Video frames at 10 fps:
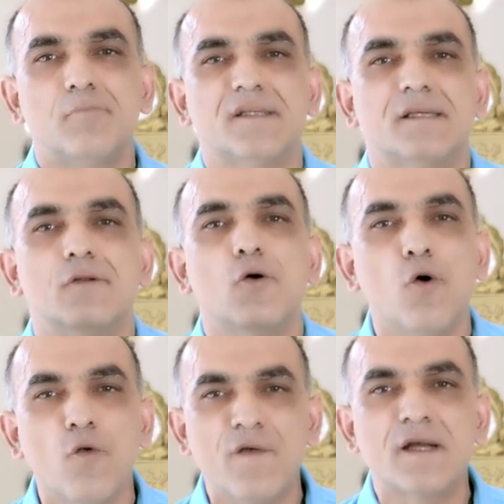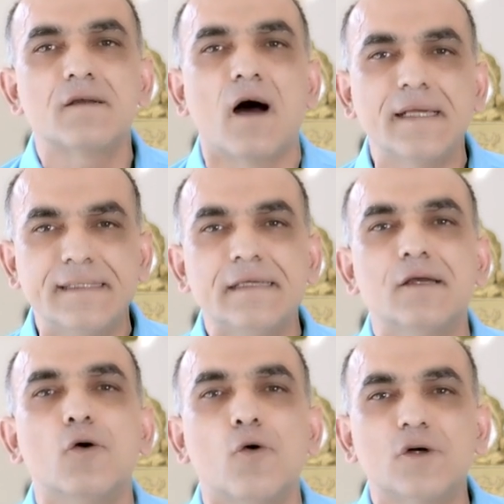but an overriding
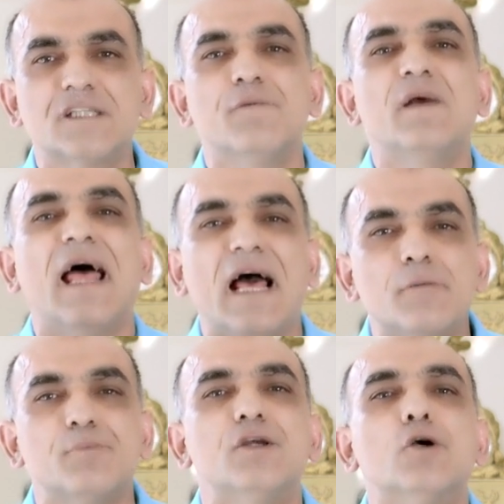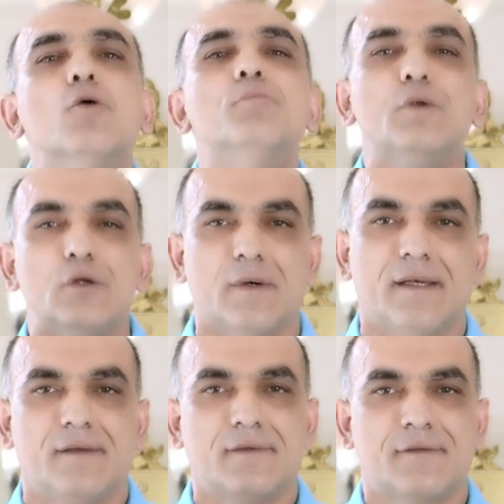aorta will help you go
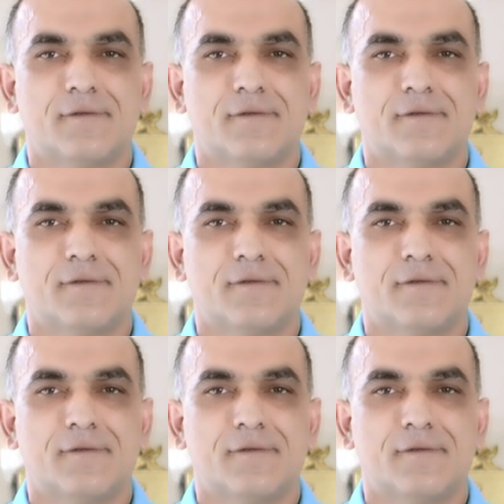bluer.